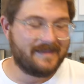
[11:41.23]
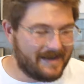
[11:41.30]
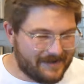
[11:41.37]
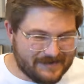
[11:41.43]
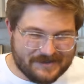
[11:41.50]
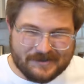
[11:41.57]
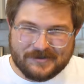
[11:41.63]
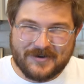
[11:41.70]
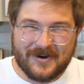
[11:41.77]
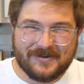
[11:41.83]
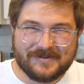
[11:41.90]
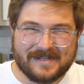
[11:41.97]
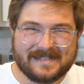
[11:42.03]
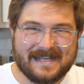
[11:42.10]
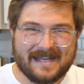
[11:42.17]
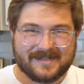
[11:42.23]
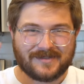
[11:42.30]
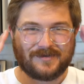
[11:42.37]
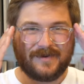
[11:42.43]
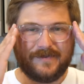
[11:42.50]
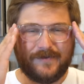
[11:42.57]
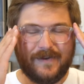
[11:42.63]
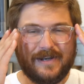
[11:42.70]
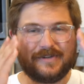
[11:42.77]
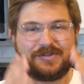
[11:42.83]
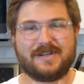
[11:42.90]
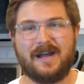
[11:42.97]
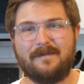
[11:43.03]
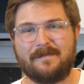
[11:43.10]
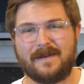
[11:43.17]
there's your charging test. We
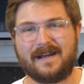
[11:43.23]
finished up,